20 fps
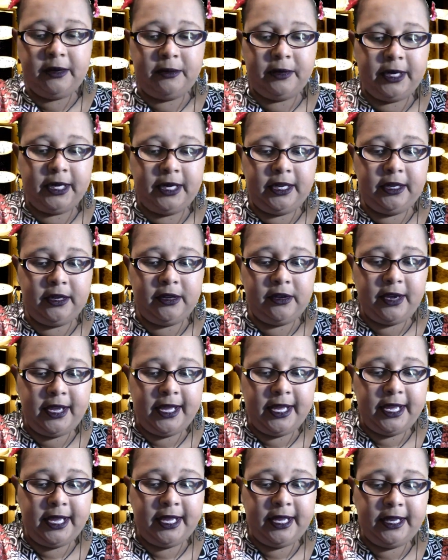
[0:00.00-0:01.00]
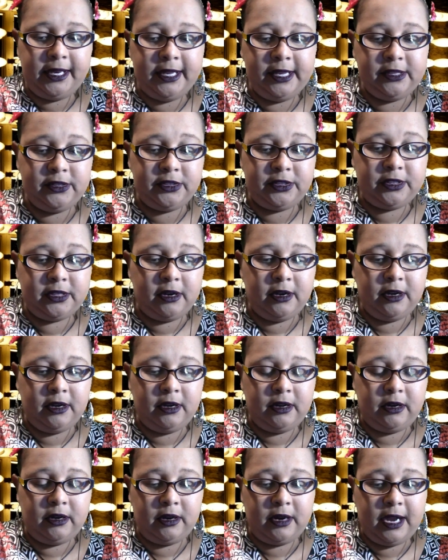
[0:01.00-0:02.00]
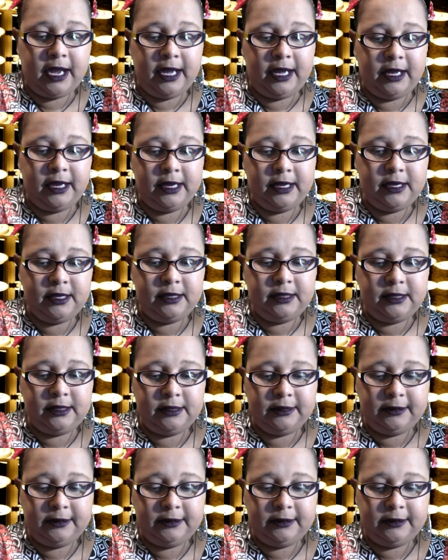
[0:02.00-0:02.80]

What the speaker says: we're going to go ahead and start on our eyes.